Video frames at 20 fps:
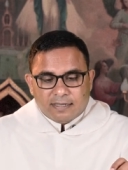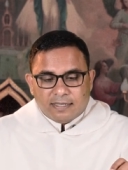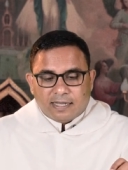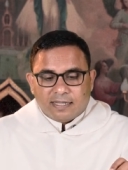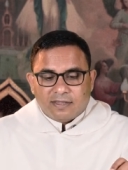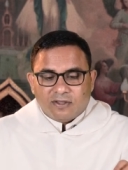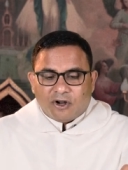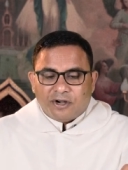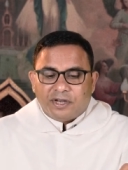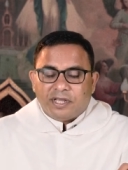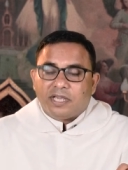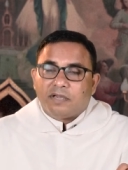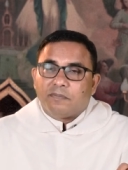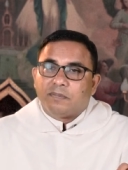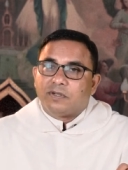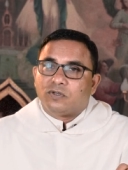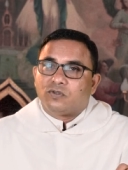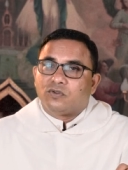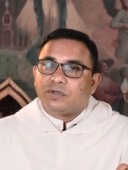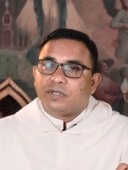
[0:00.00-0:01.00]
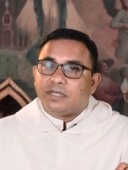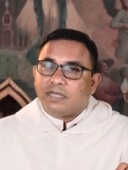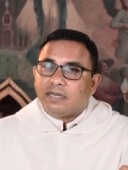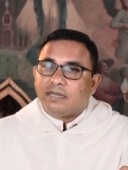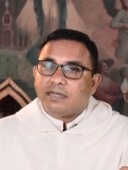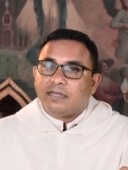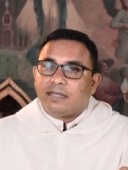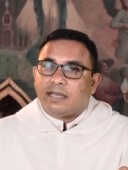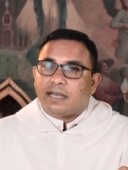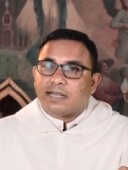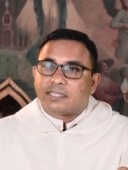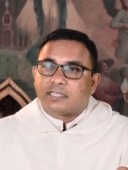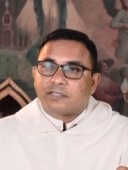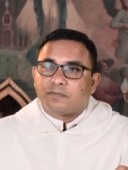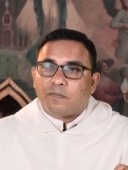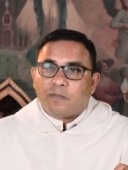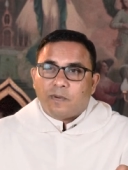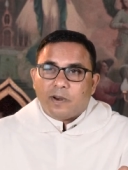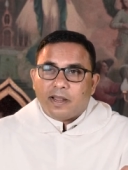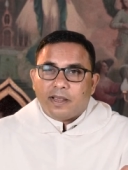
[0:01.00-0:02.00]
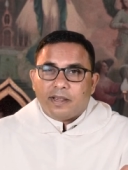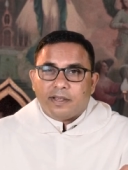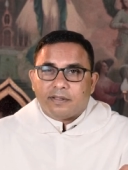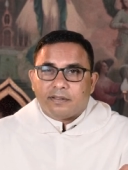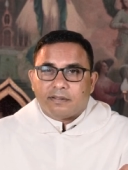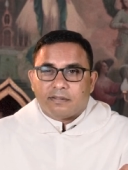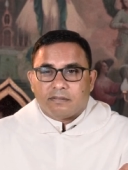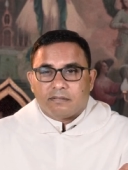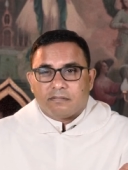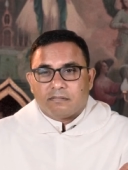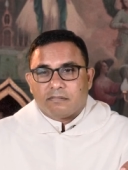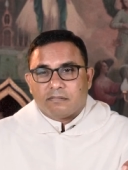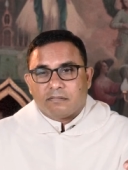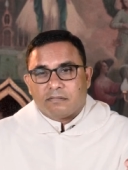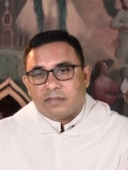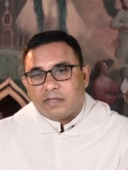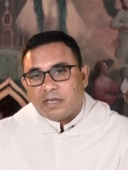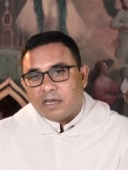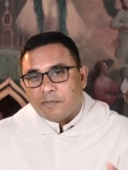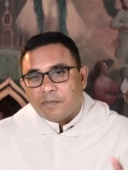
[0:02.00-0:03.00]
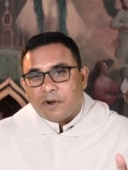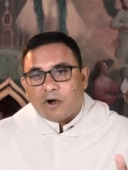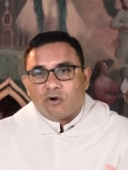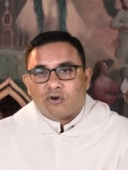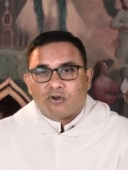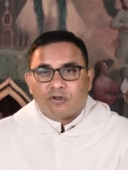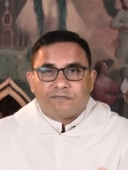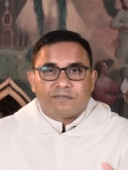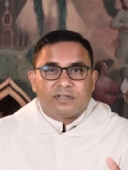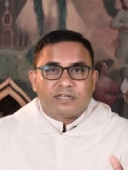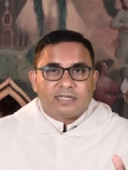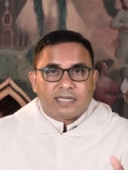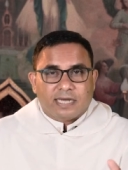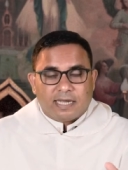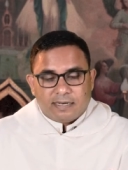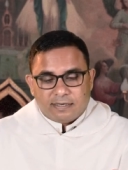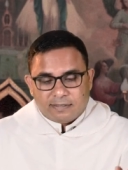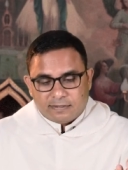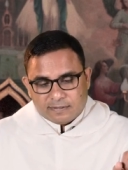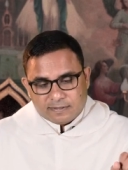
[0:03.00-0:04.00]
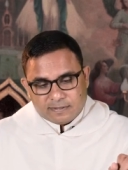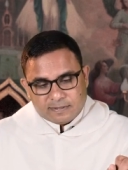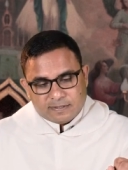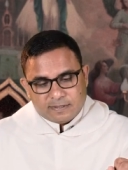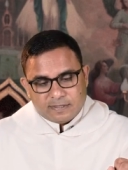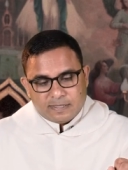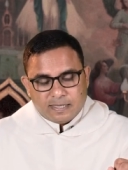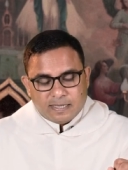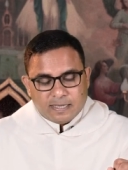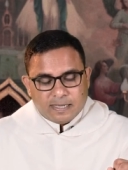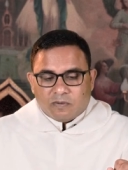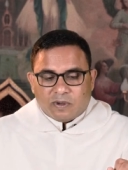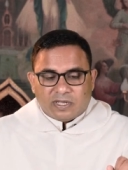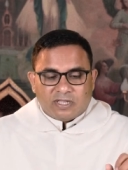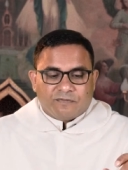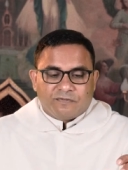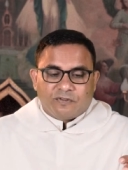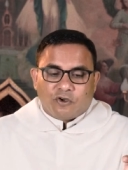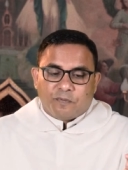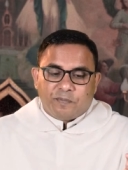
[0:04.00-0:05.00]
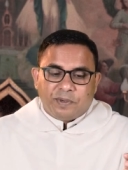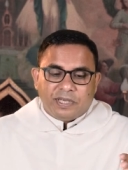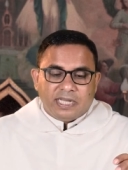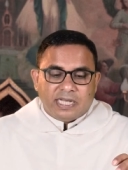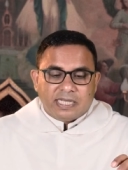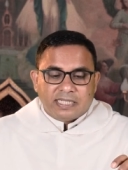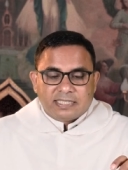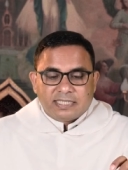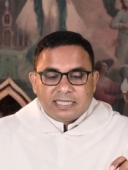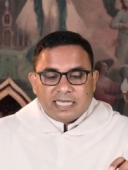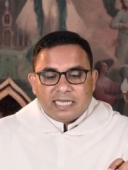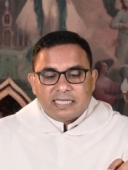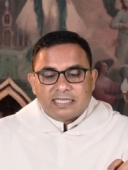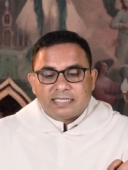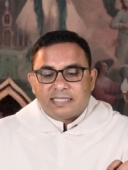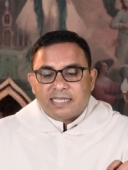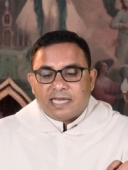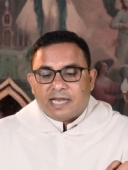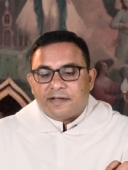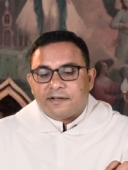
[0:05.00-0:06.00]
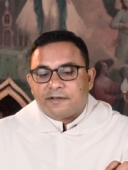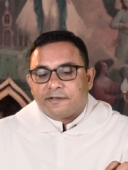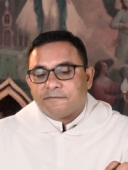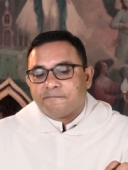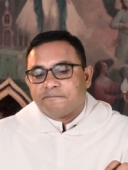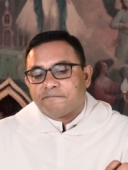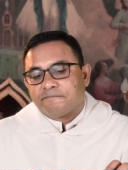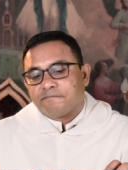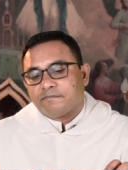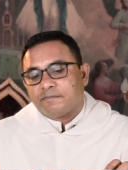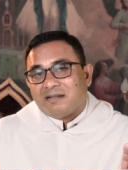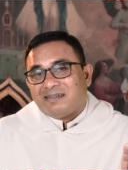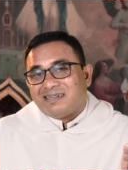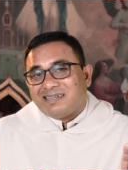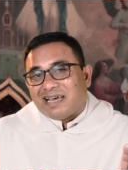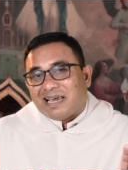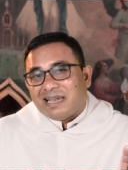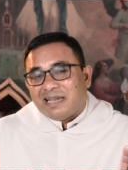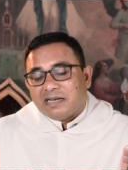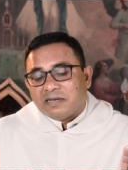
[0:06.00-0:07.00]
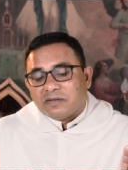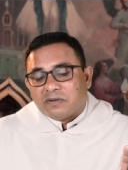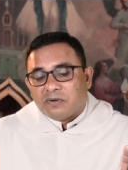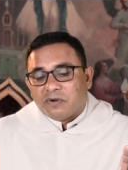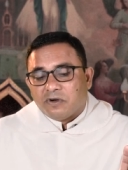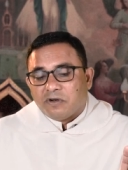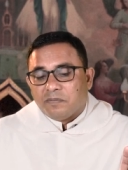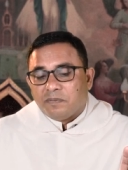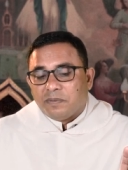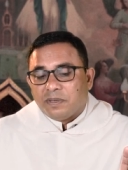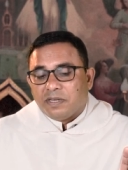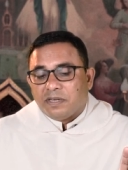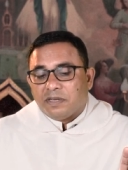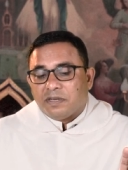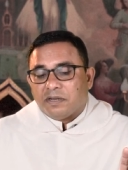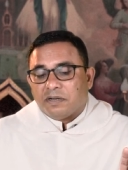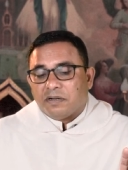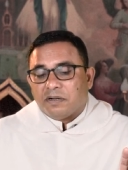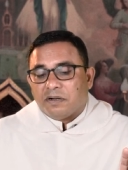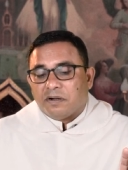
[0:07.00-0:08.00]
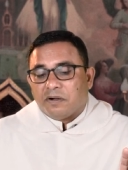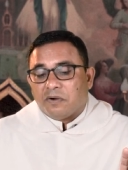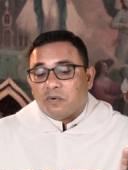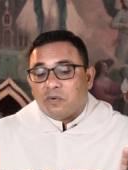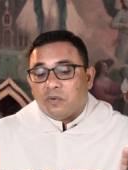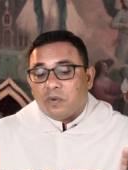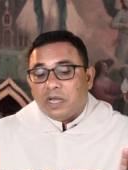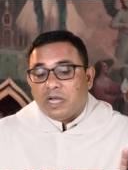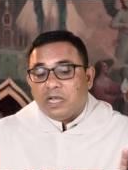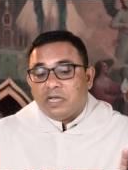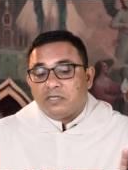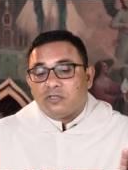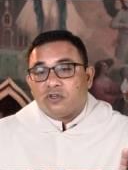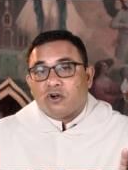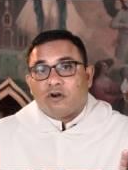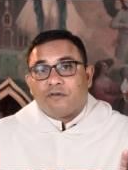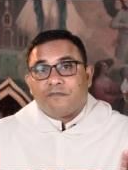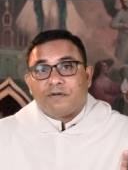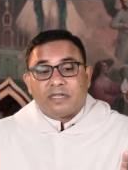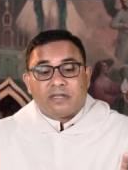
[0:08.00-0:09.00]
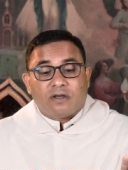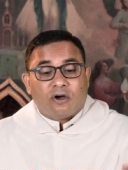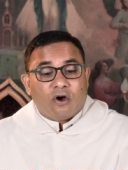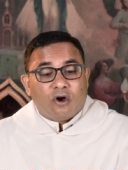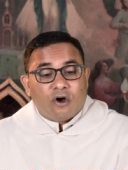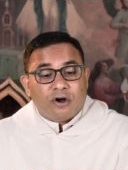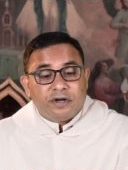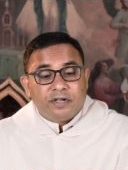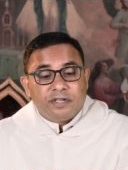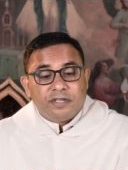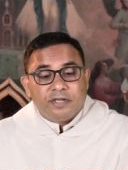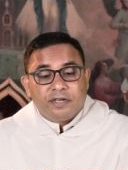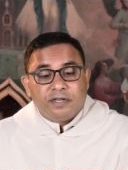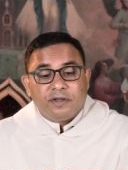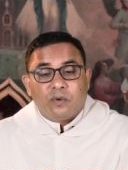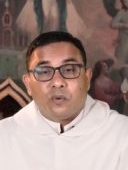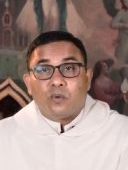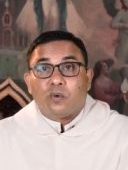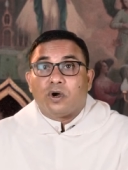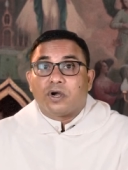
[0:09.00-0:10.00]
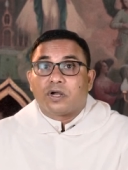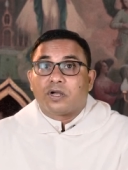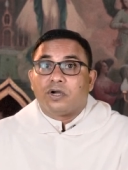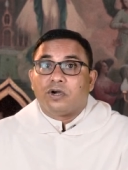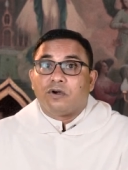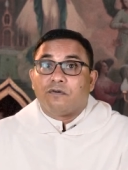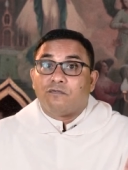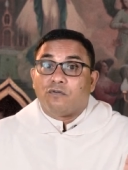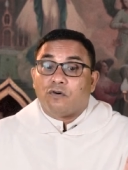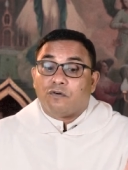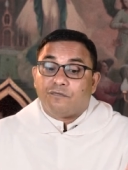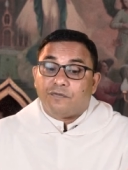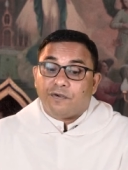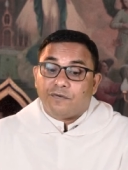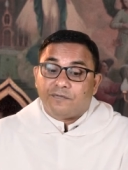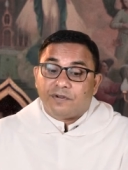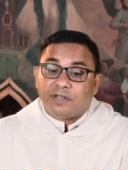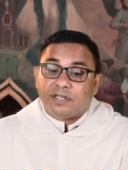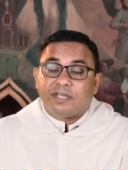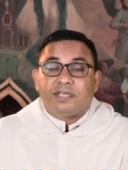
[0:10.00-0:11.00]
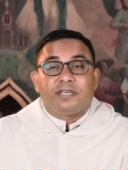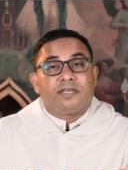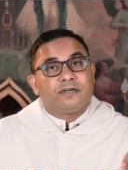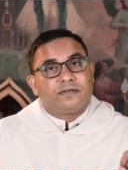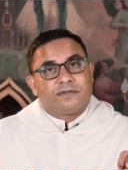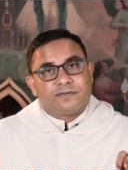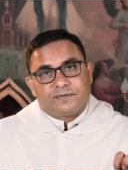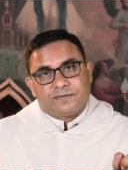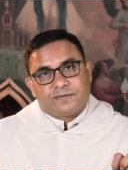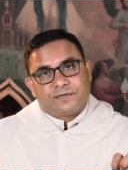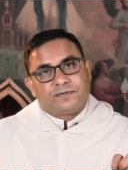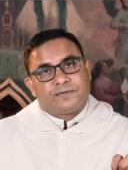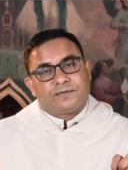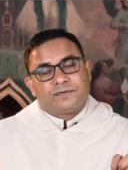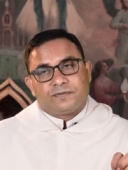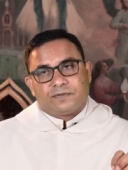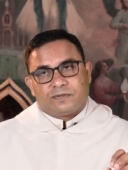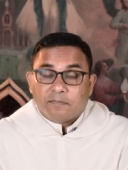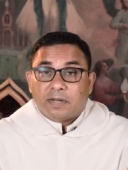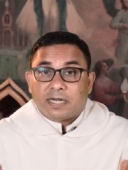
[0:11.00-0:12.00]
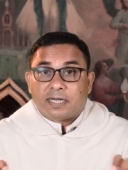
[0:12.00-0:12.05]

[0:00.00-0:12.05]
They are not able to really explain the amount of the talents. One of the opinions says that the talent could be a wage of an ordinary worker for fifteen years.